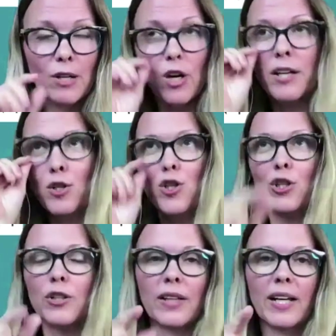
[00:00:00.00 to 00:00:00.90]
not in
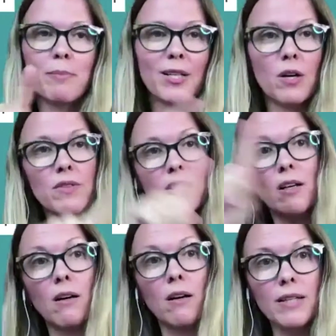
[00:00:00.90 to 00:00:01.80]
Sugarland, but on
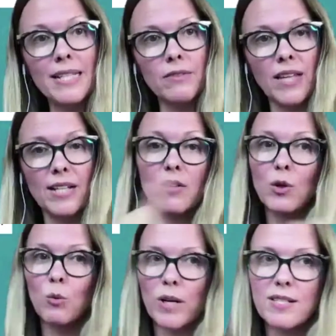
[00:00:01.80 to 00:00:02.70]
the that's on
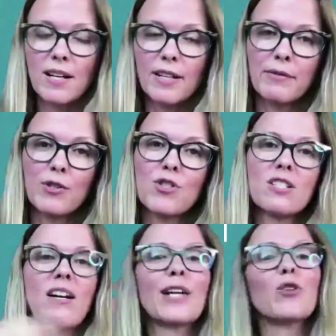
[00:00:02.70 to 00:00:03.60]
the west side of Houston.
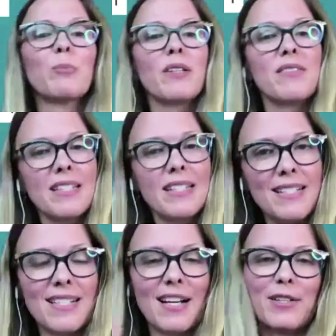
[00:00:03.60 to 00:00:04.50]
I grew up on right, the
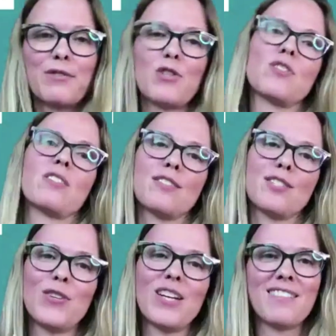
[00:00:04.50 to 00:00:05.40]
east right. side of Houston.
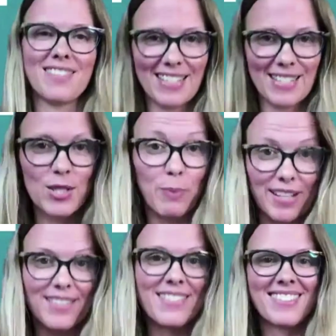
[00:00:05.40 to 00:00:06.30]
So yes, it is a place.